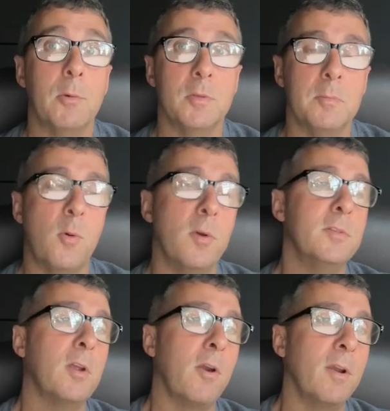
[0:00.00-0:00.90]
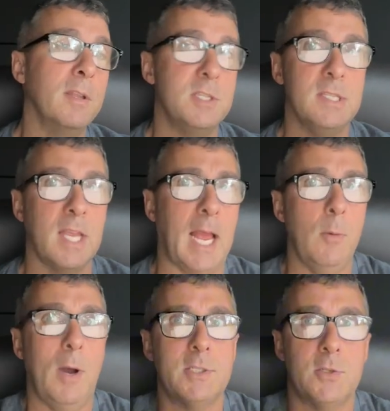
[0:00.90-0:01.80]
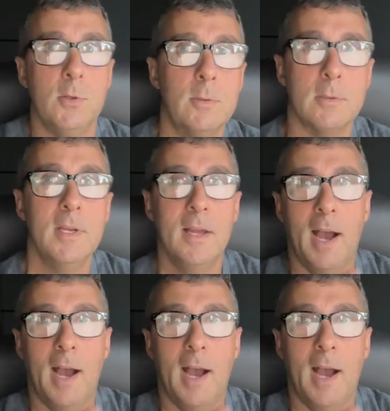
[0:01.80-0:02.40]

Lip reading: was important to her. And she's like, "I watched you.